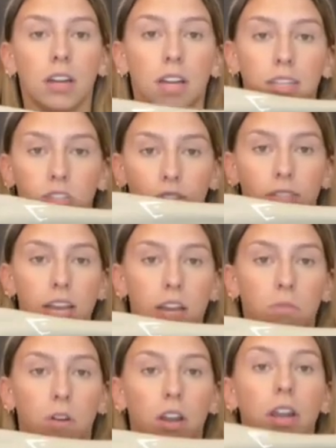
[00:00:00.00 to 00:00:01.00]
It's just
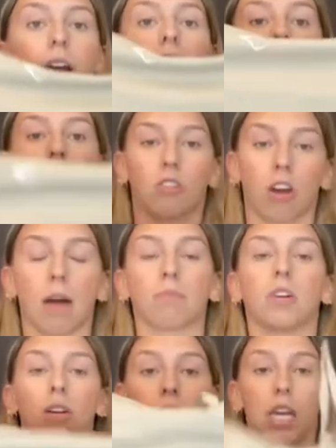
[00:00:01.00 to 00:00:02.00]
tan one. It's a cropped
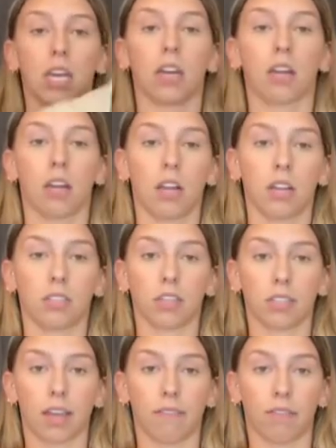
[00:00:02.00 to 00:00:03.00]
hoodie.
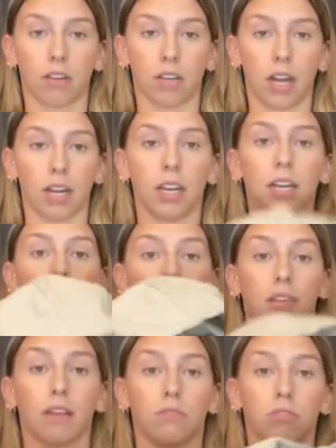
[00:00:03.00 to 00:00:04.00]
Does have a hood on it. Does
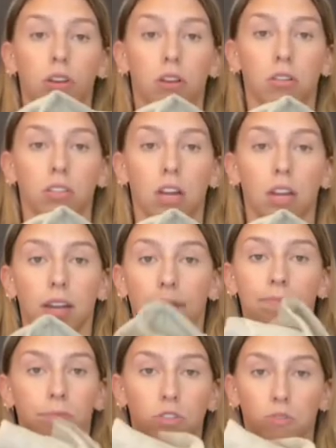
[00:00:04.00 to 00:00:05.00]
have stringers on it.
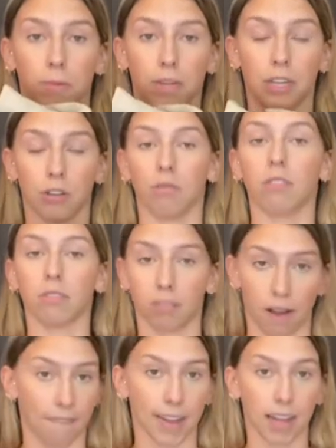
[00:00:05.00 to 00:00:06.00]
Super cute.
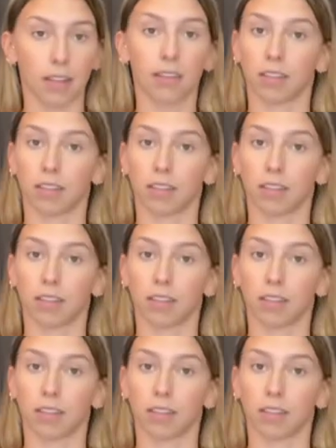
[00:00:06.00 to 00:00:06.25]
Love it.